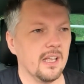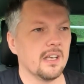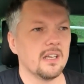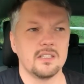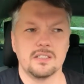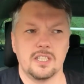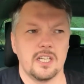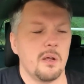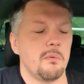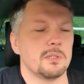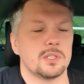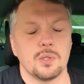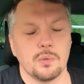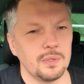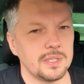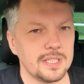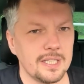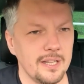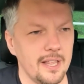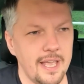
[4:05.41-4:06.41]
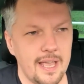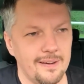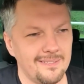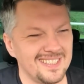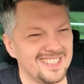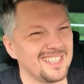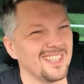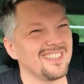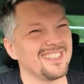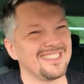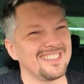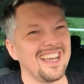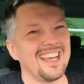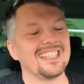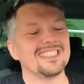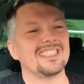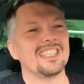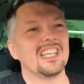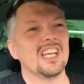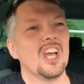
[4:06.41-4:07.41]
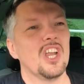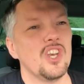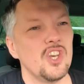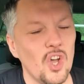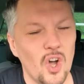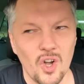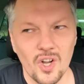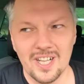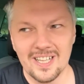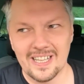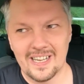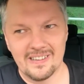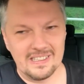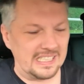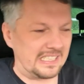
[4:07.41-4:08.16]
because you know it's always clear until the day it's not clear,